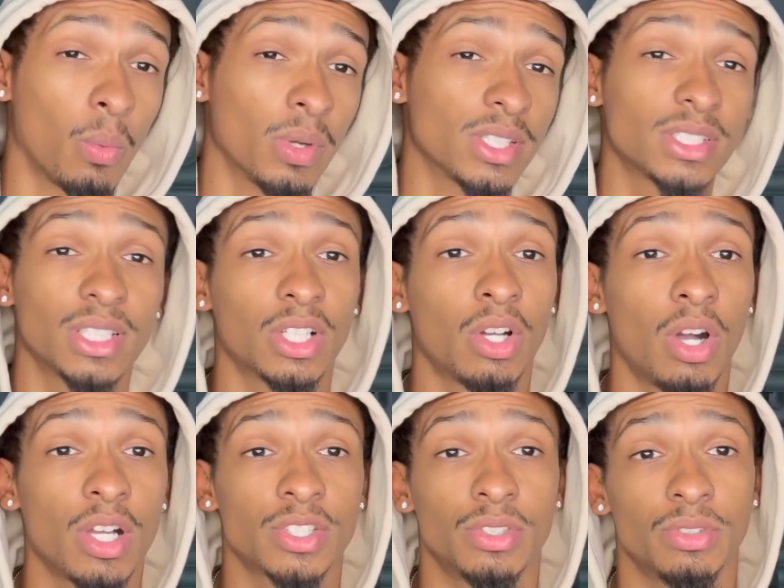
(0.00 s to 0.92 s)
out what it's gonna
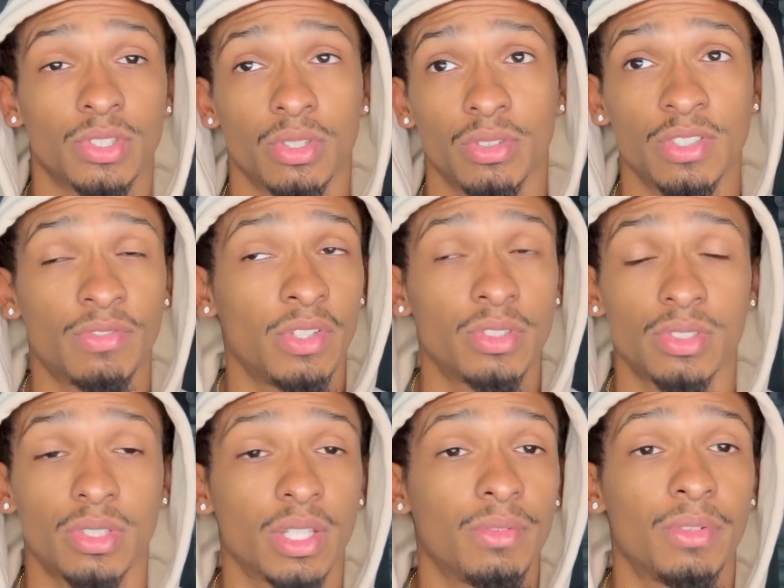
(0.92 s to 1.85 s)
cost you. So this video is
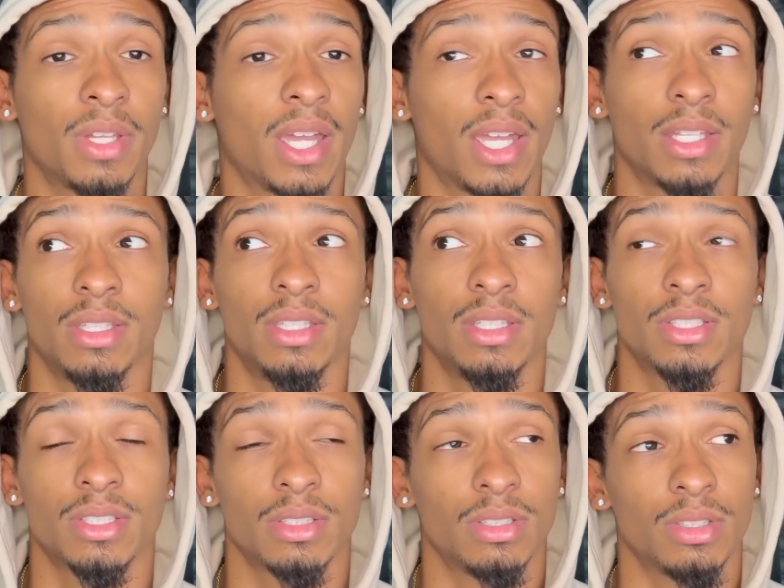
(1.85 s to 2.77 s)
gonna give you that idea.